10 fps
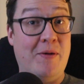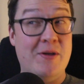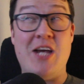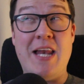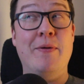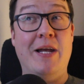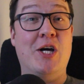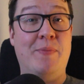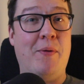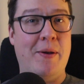Genuinely
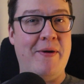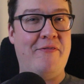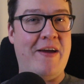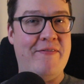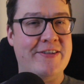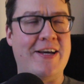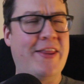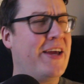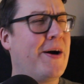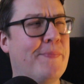could be one of my favourites. I
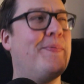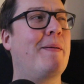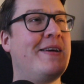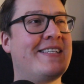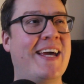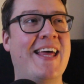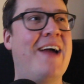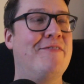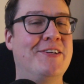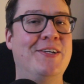think I'd probably say that
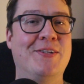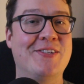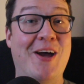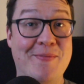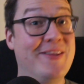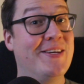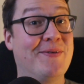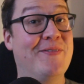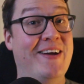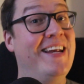every single time, but this
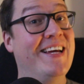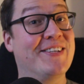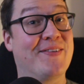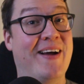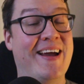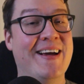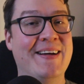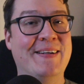one really is great.